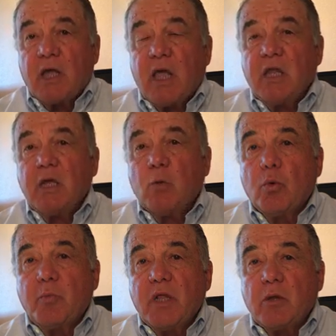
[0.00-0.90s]
Kenya
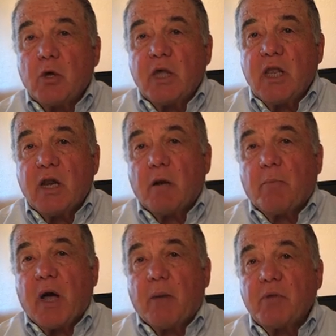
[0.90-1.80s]
will be looking at a
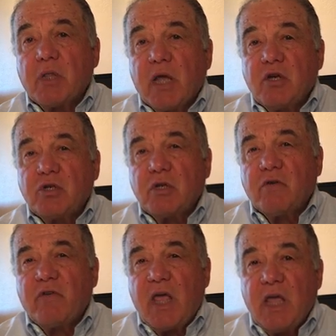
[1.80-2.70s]
population of